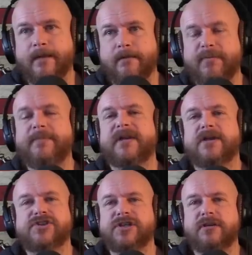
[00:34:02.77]
But
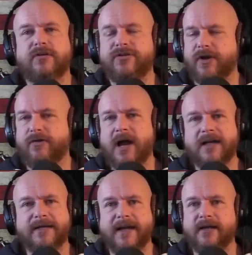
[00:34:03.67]
because she the
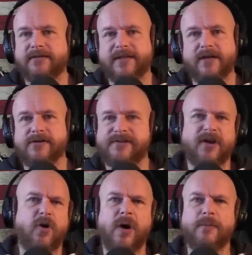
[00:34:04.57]
crocodile tears and
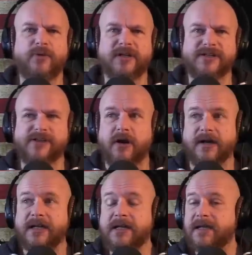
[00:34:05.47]
the, oh I'm really sorry,